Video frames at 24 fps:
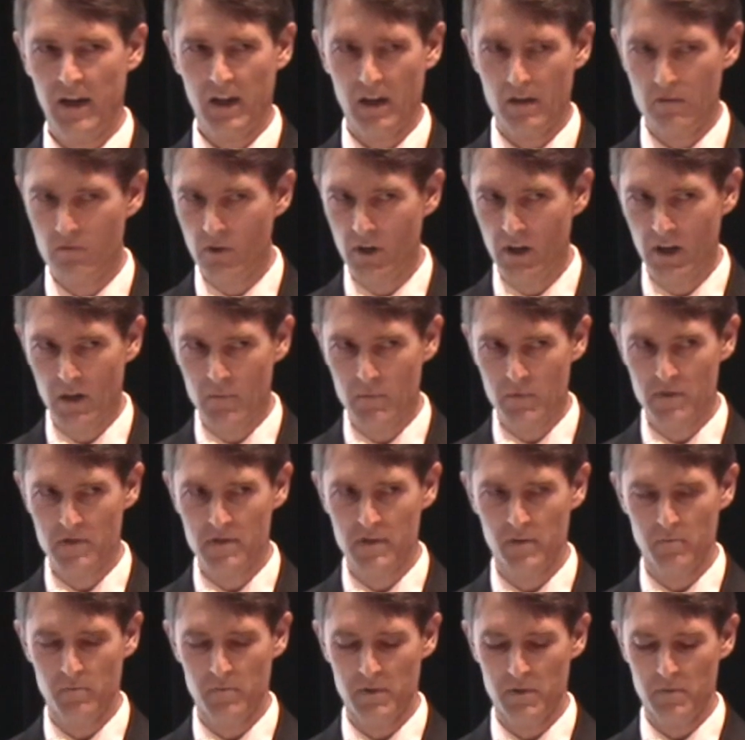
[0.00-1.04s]
covering up the
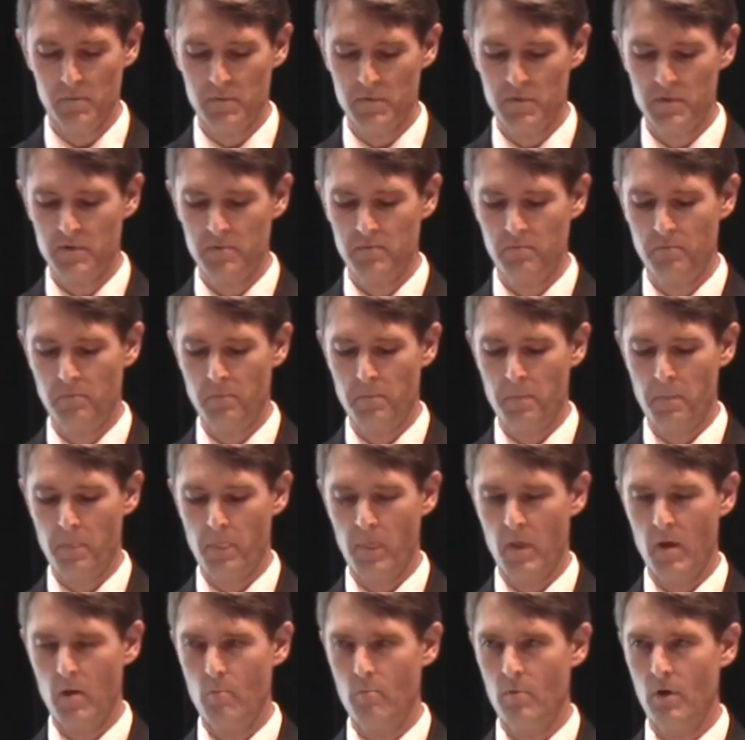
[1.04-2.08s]
symptoms,
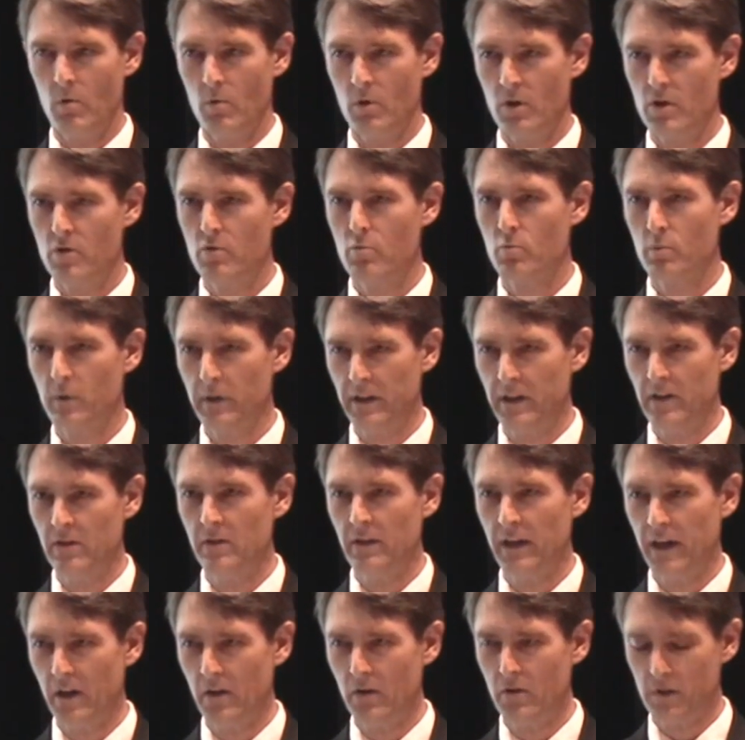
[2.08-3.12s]
but with real
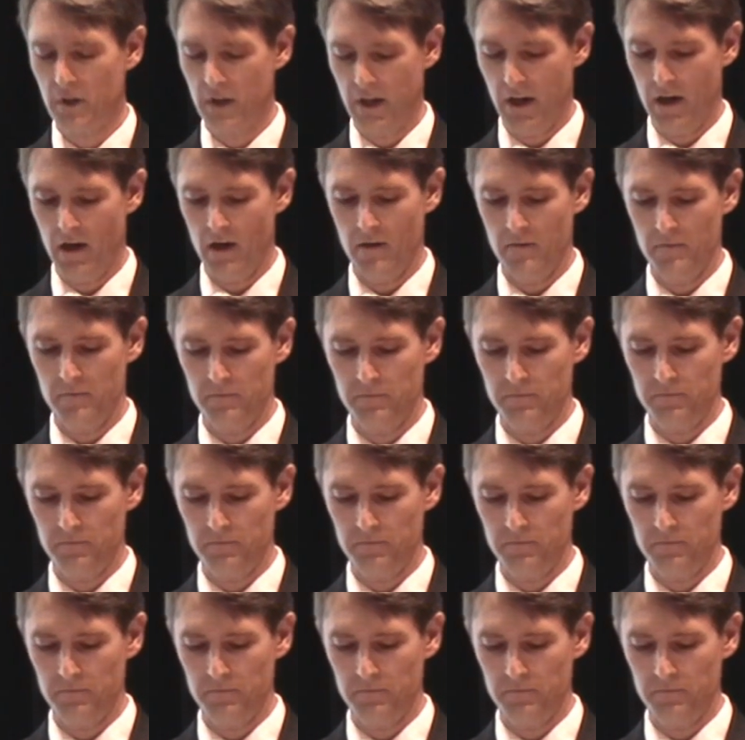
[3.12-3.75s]
health care.